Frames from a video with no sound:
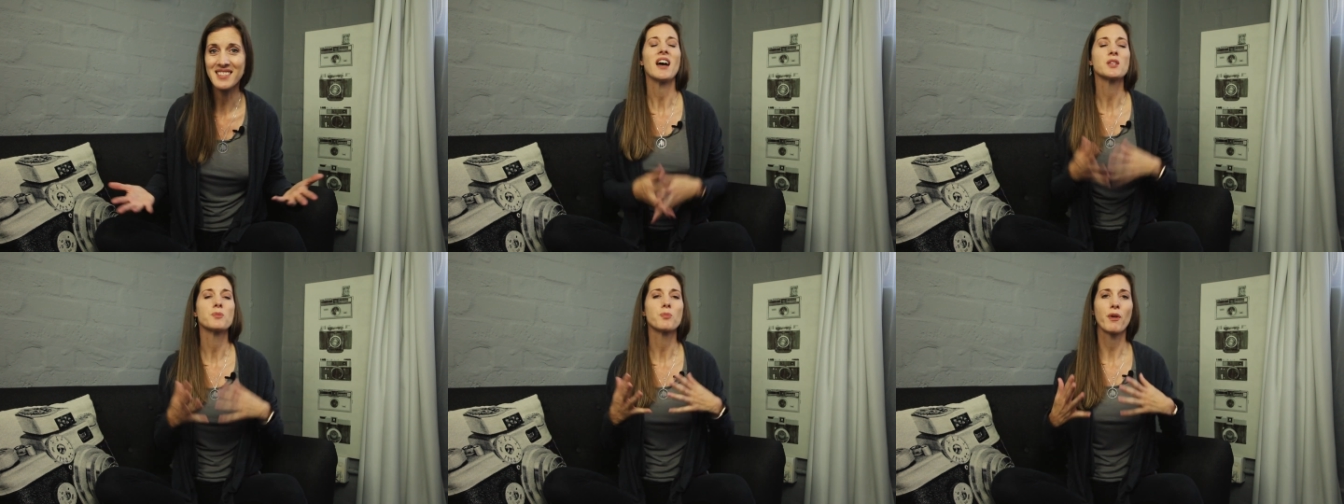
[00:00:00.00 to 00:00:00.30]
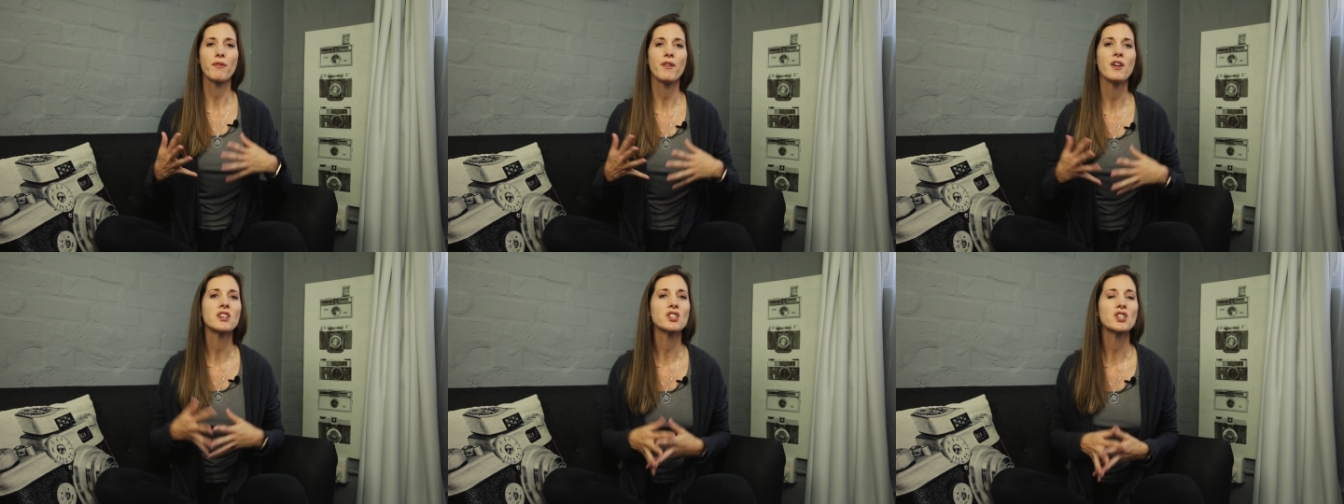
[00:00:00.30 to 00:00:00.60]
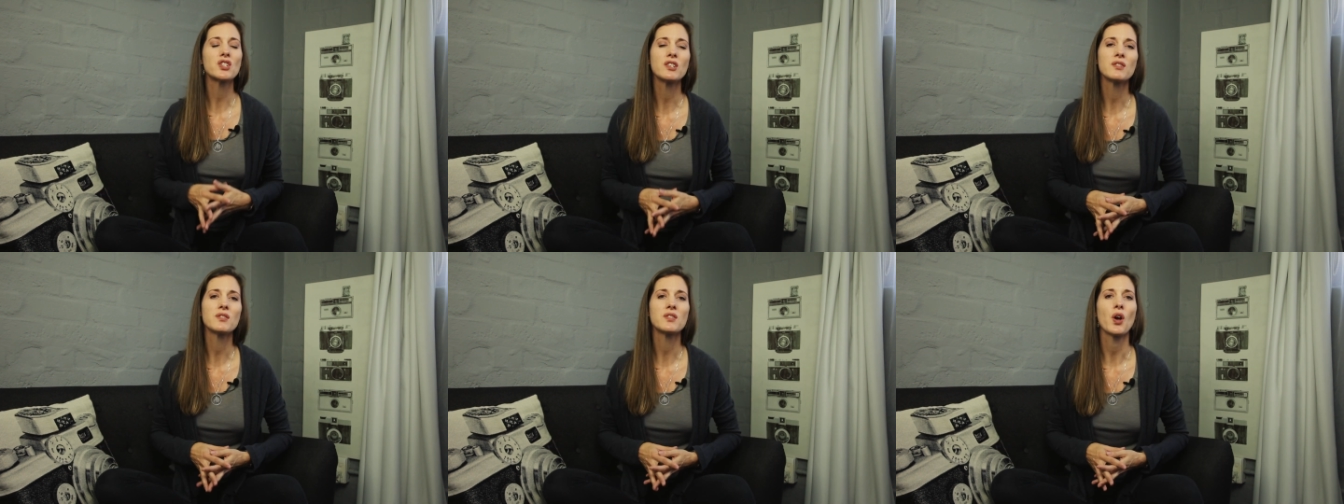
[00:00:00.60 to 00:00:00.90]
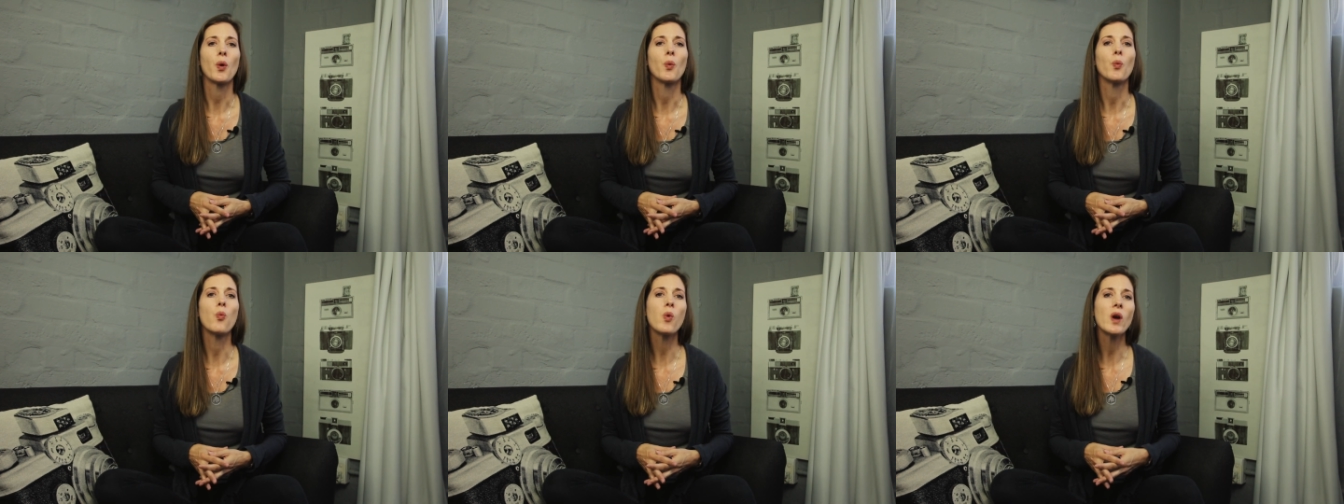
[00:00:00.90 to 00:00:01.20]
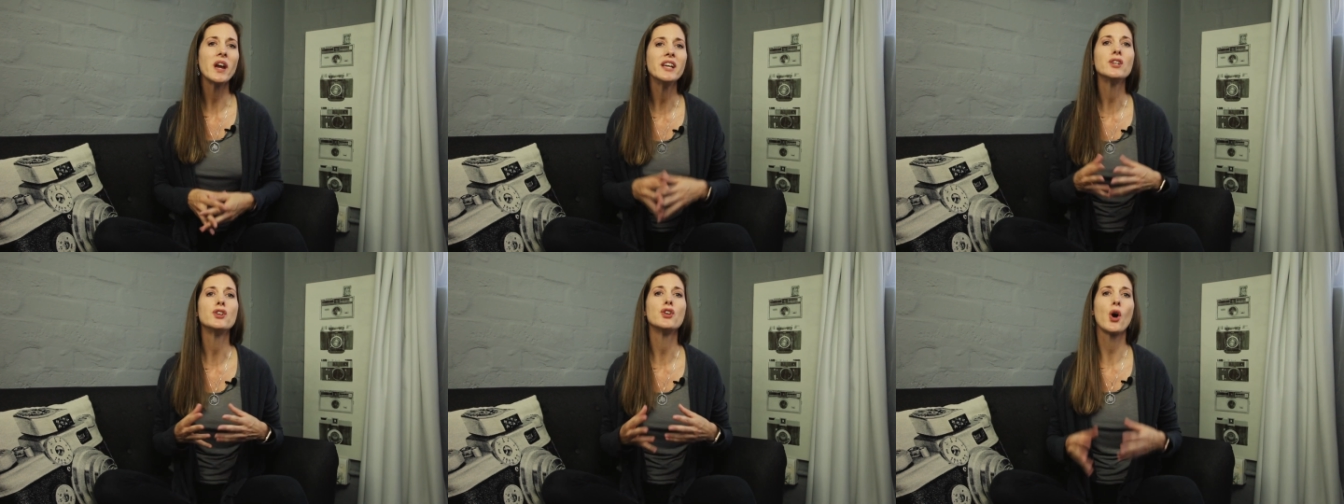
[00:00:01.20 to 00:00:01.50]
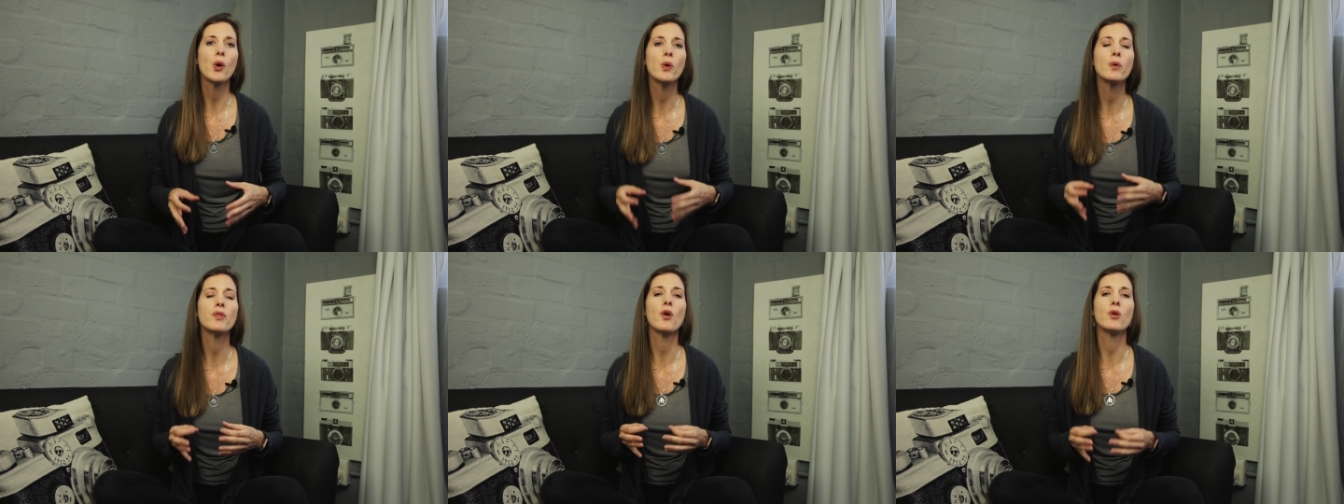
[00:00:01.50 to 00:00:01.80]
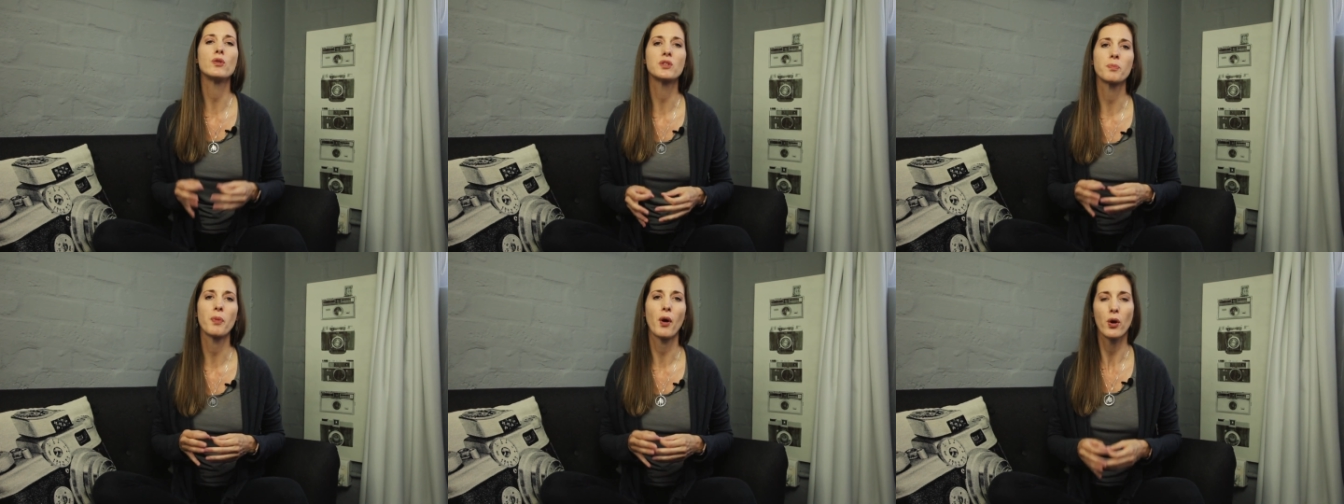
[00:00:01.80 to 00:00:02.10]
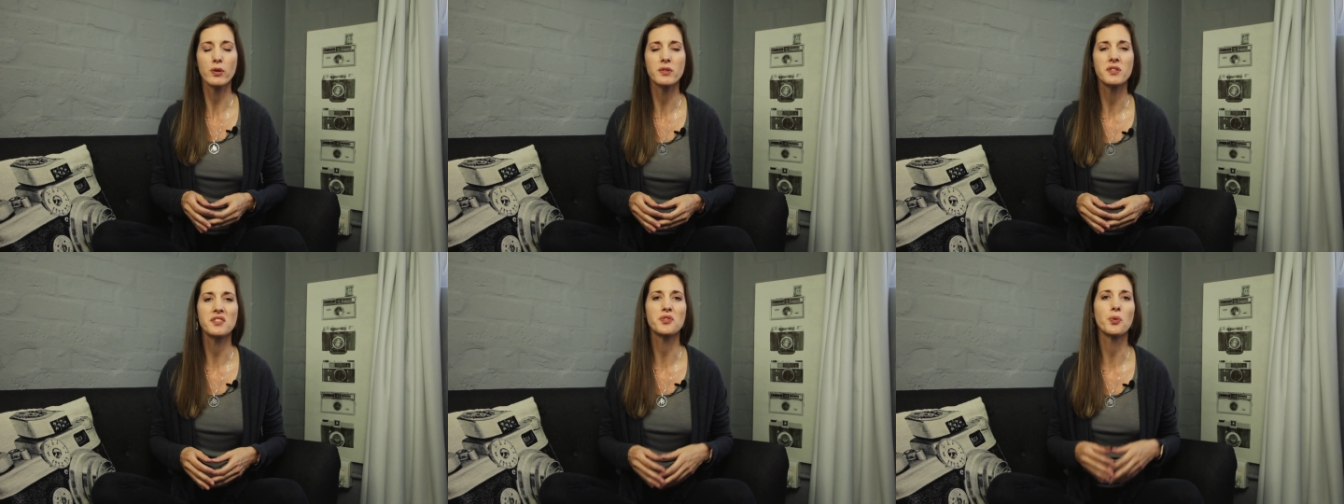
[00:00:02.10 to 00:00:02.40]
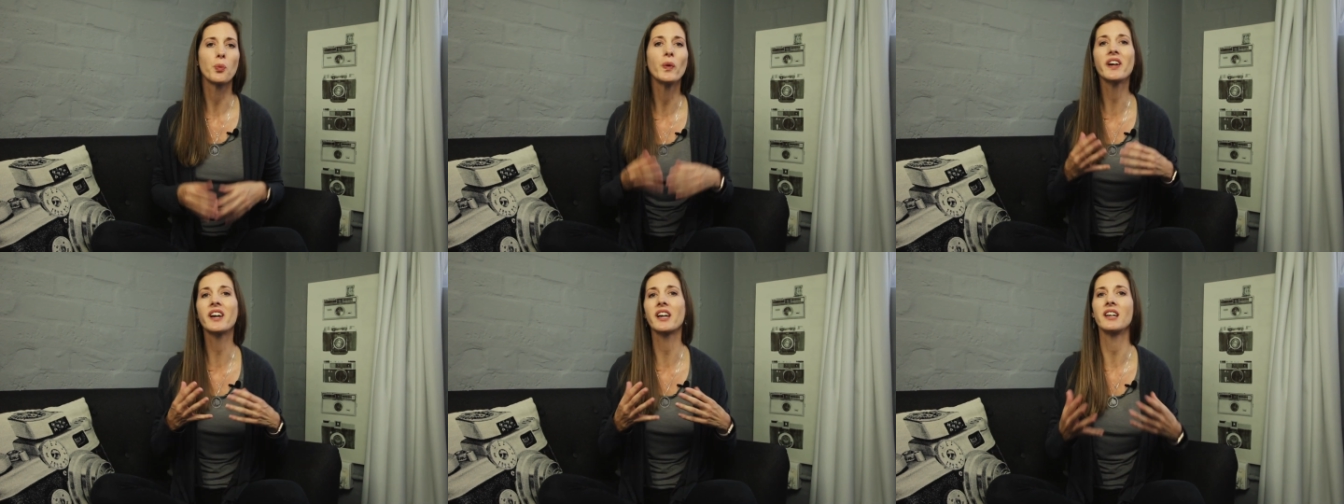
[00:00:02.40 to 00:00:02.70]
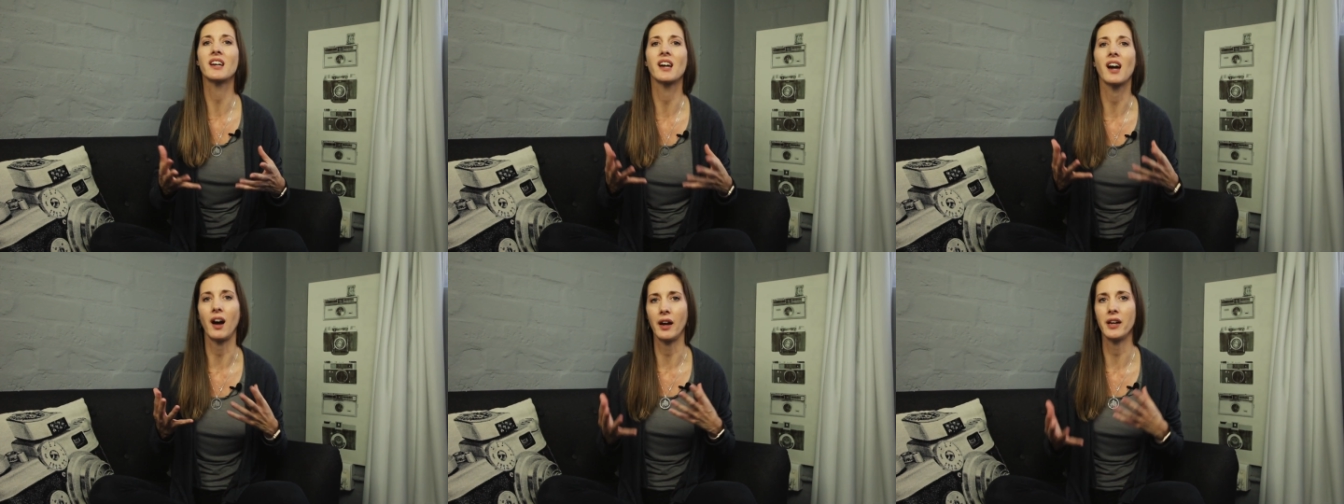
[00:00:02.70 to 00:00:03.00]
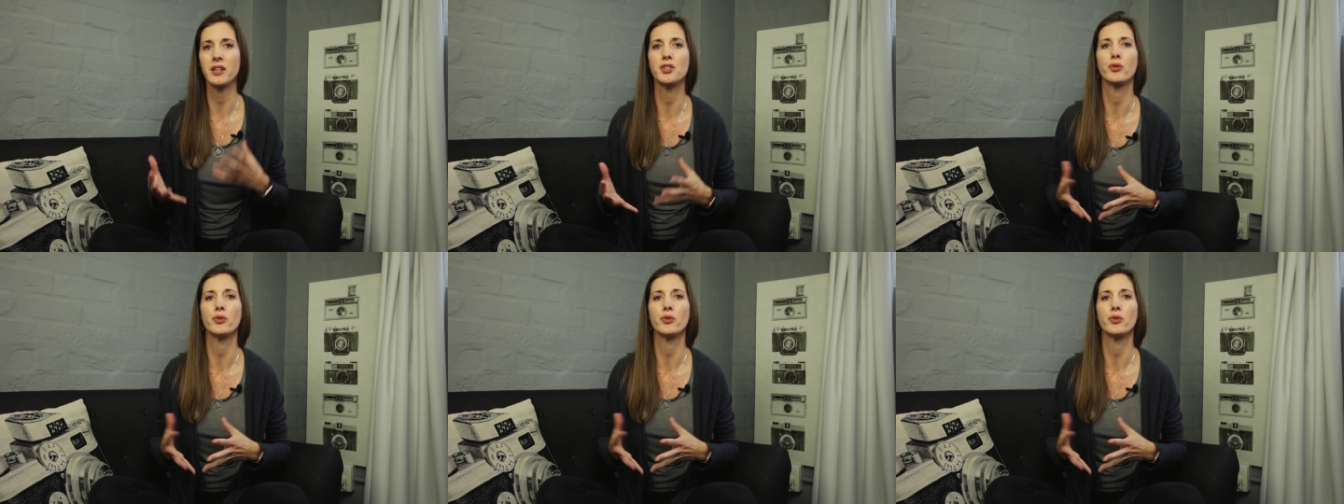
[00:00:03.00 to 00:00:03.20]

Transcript: As professionals, we know those poses, and we're gonna guide